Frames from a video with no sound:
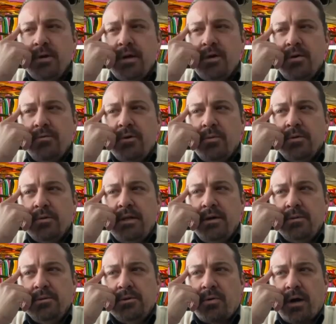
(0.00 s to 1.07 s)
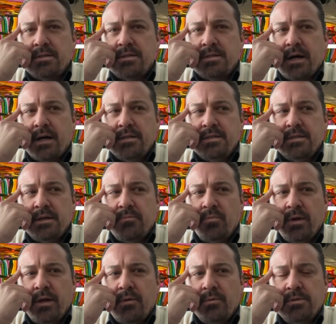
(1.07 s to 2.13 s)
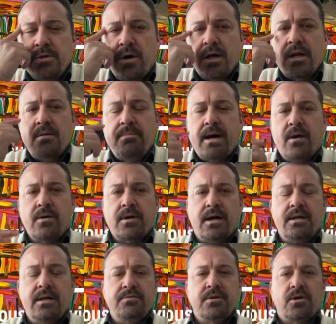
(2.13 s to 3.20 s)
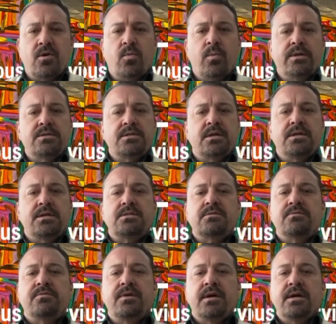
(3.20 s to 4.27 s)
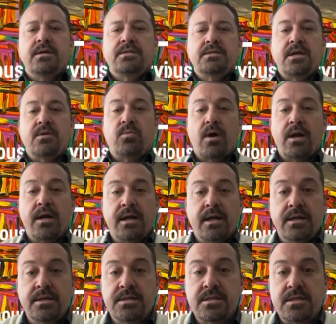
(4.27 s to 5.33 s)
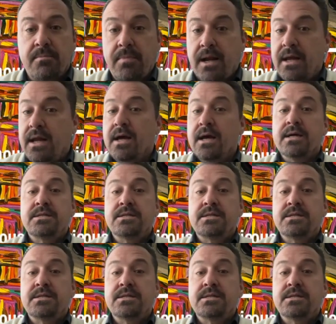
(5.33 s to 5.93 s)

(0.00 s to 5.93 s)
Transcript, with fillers: an interview with Neil deGrasse Tyson, and they were talking about kind of the coincidence of, say, running into somebody.